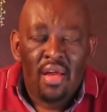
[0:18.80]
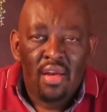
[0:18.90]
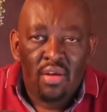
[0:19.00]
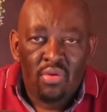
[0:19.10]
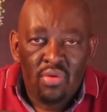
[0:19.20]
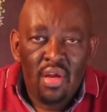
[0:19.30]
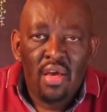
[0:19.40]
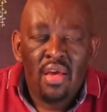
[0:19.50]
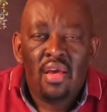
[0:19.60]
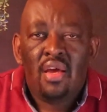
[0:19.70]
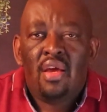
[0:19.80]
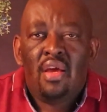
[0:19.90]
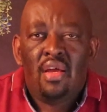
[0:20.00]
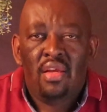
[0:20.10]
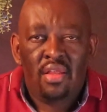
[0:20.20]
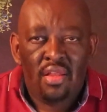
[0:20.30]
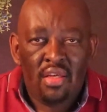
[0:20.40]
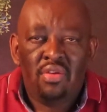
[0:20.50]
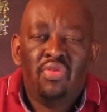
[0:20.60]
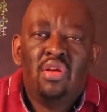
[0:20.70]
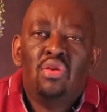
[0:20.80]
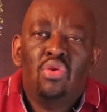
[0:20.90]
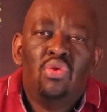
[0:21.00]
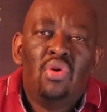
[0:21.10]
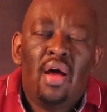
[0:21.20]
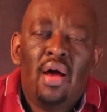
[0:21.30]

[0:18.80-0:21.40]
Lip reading: And today, and in this video,